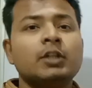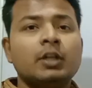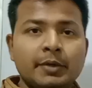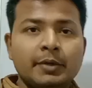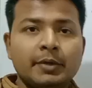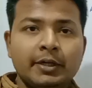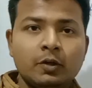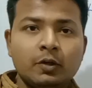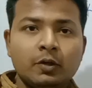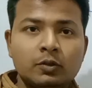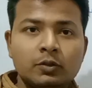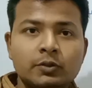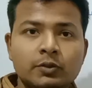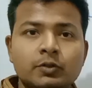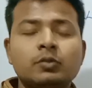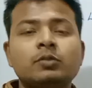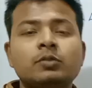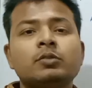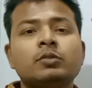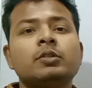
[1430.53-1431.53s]
Comment
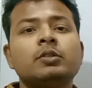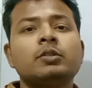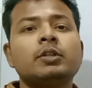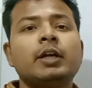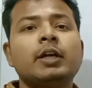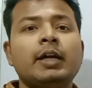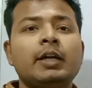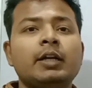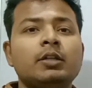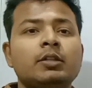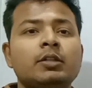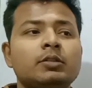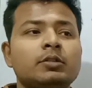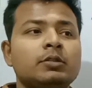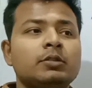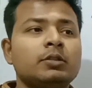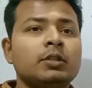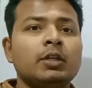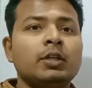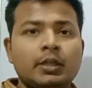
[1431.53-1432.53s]
also,
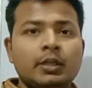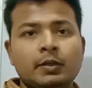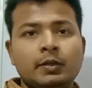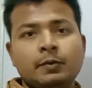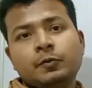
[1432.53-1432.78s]
and